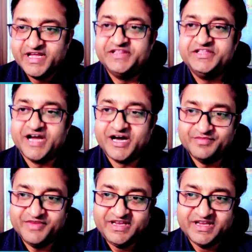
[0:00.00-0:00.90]
in the
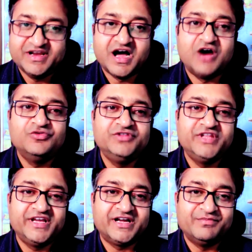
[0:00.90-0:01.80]
army and how
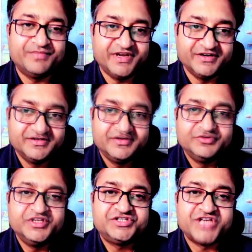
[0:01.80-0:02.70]
they compare
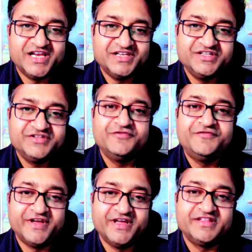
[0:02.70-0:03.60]
to the challenges you
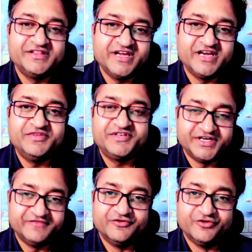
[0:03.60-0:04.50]
face in the
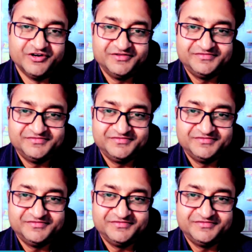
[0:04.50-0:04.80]
administrative role?